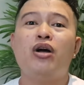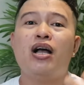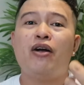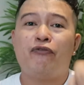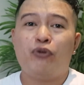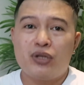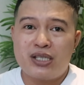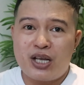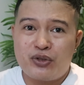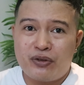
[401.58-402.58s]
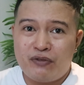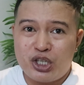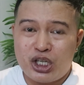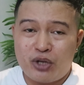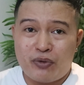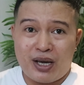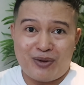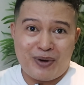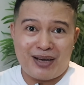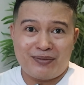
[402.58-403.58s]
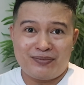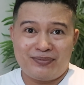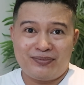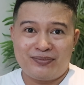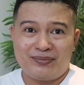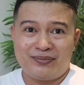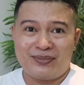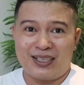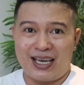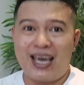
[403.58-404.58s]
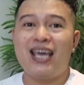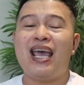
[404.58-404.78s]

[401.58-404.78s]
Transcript: full stage revision right away. Okay?